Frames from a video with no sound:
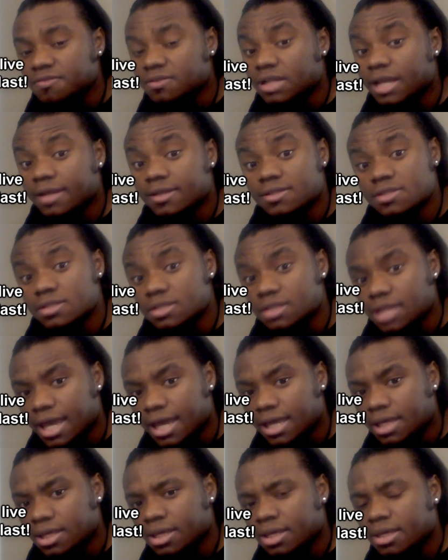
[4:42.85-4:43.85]
like
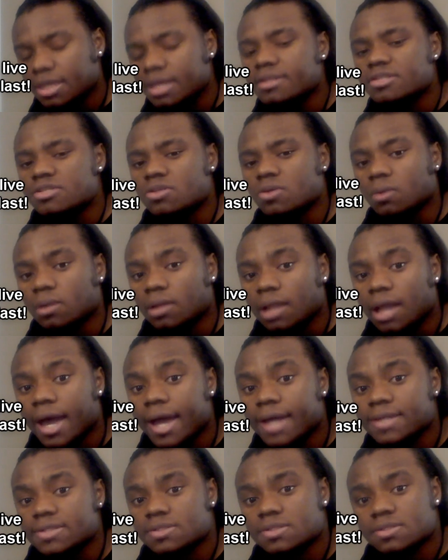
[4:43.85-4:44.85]
today is your
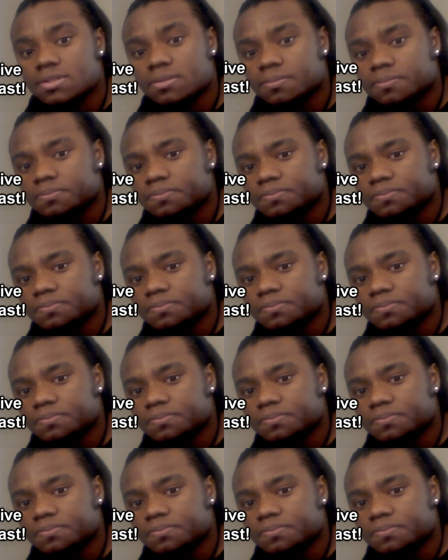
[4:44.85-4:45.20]
last.